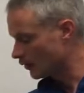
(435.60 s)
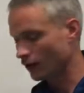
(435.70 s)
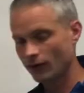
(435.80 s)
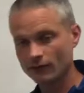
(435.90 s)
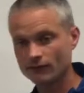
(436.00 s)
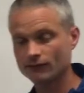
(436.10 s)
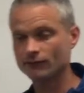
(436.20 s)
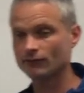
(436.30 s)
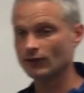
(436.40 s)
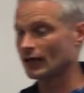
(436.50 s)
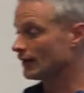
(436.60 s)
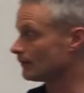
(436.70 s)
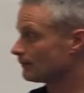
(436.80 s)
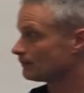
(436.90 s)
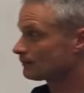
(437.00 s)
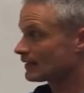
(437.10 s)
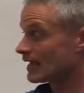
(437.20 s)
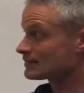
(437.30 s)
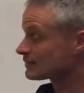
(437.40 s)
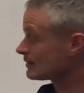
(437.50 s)
of
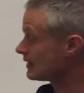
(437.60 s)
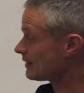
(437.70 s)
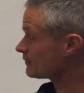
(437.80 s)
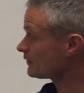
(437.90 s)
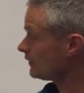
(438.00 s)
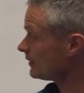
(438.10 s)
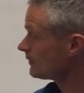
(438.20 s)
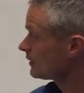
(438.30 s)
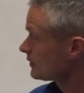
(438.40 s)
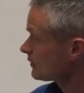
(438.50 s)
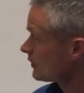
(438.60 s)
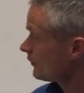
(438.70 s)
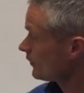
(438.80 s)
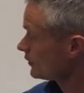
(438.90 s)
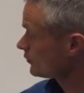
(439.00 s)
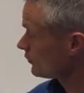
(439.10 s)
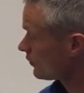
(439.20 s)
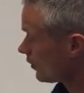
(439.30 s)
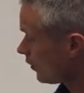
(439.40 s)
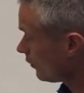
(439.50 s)
gases in the atmosphere. So if I do
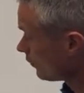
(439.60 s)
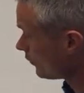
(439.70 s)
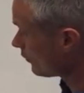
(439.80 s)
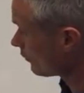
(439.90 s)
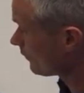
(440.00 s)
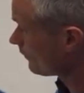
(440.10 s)
the whole Earth